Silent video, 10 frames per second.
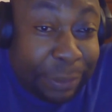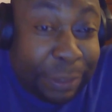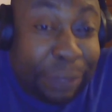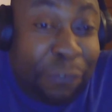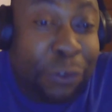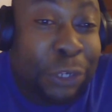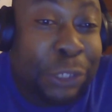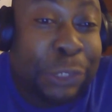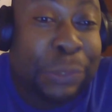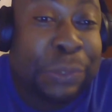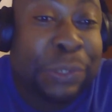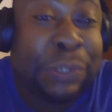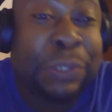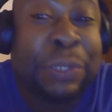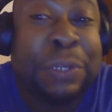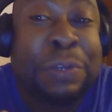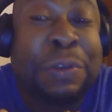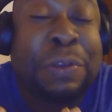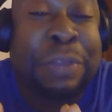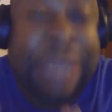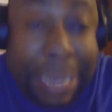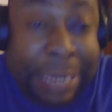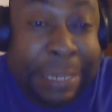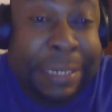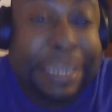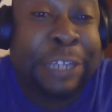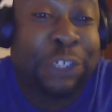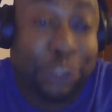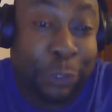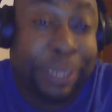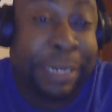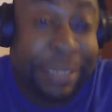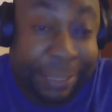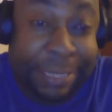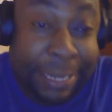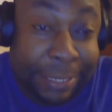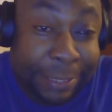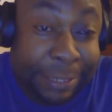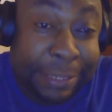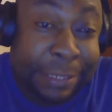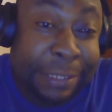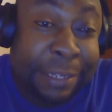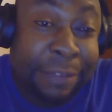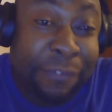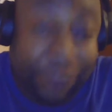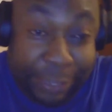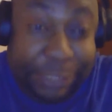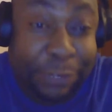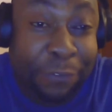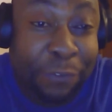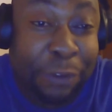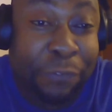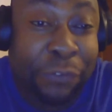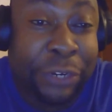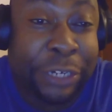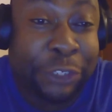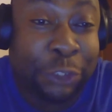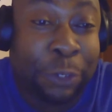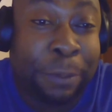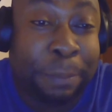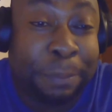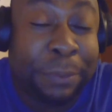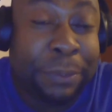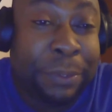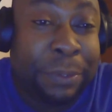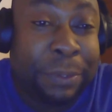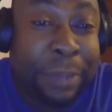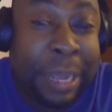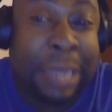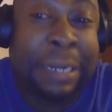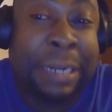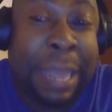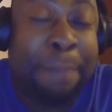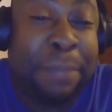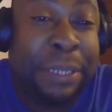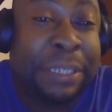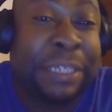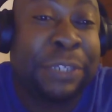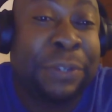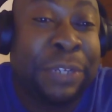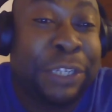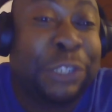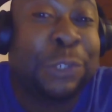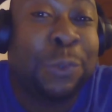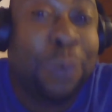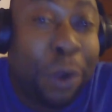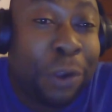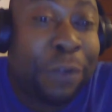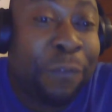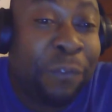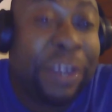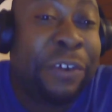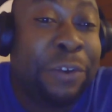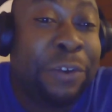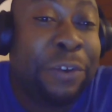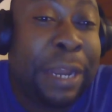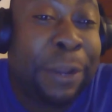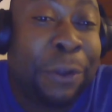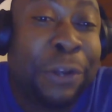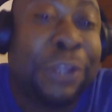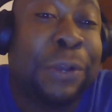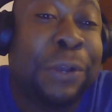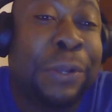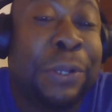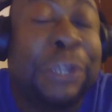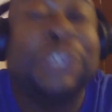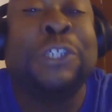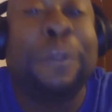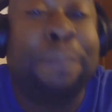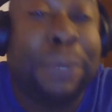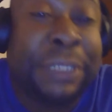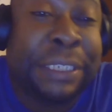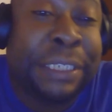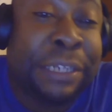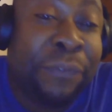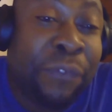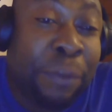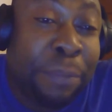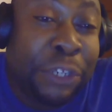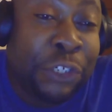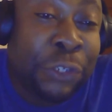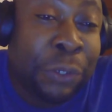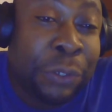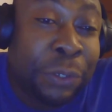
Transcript: for you to get shortlisted, first of all, for the job. And that means you need to work very well on your supporting information